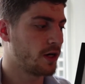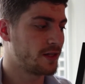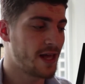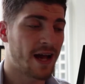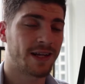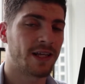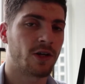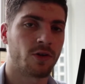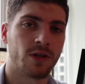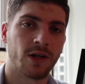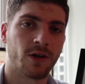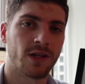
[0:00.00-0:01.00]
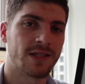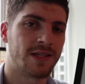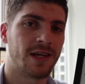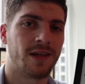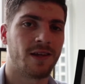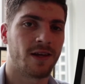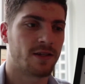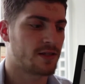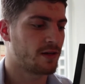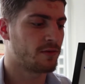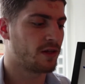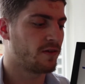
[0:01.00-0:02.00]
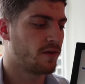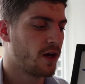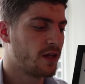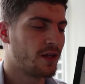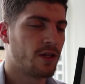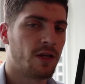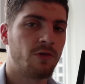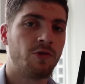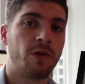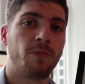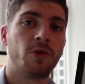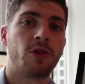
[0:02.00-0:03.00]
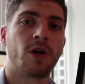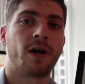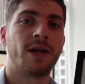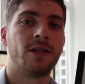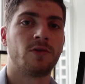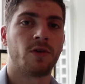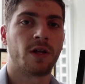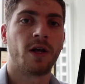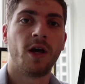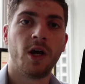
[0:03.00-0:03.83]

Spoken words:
tactic, or they're going to see it as something they didn't really put thought into it.